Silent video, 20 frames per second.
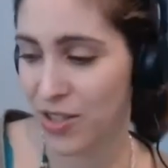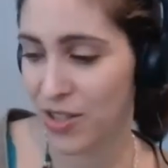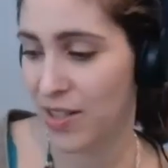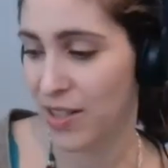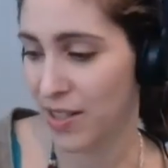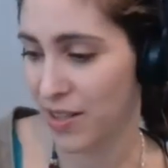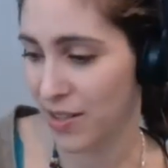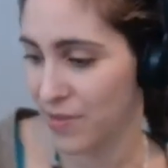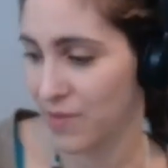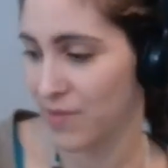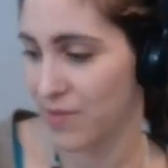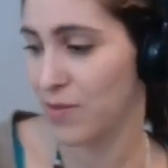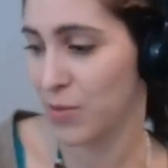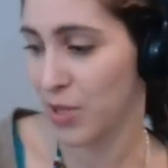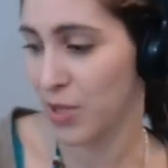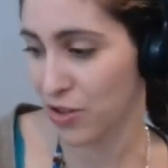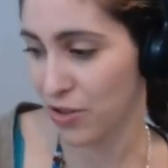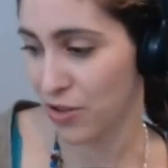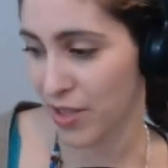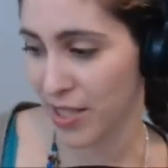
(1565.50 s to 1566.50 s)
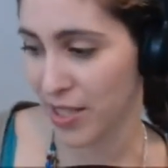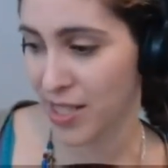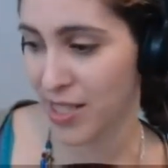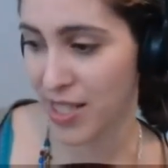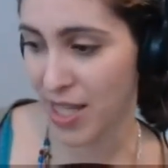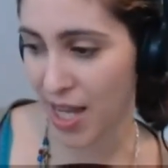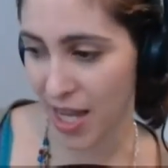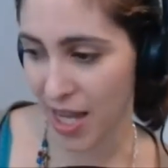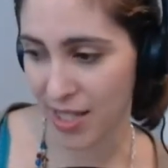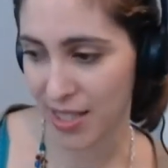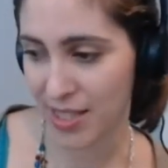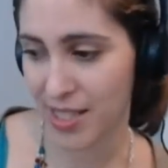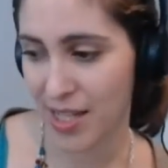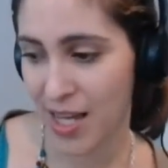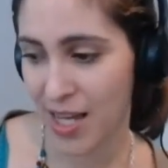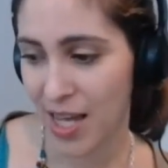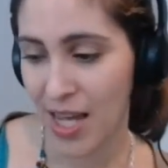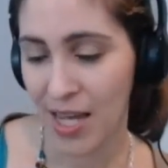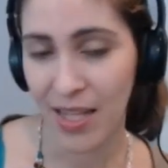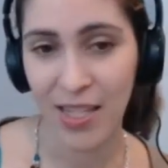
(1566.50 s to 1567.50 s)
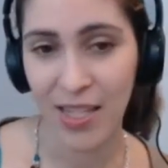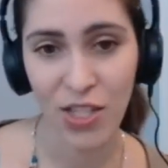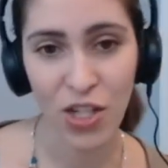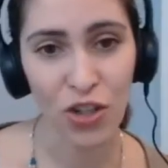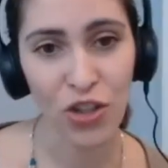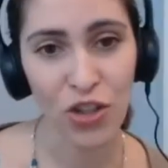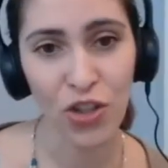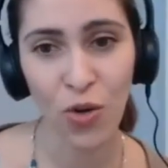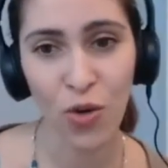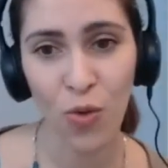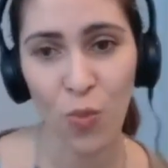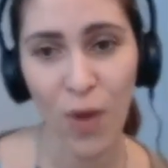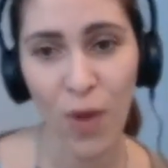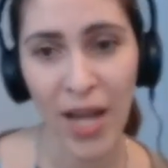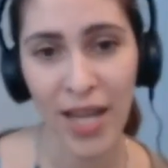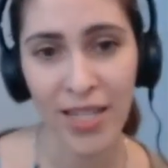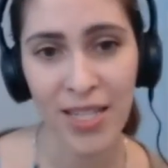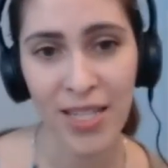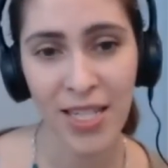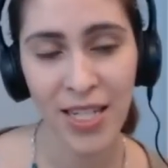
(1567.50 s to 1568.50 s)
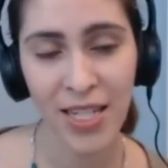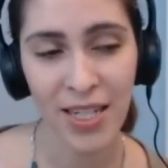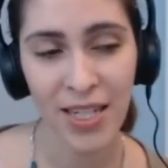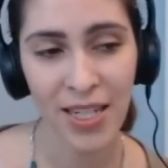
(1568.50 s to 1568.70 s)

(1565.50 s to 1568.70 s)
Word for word: the retreats. Yes. Because yes. you went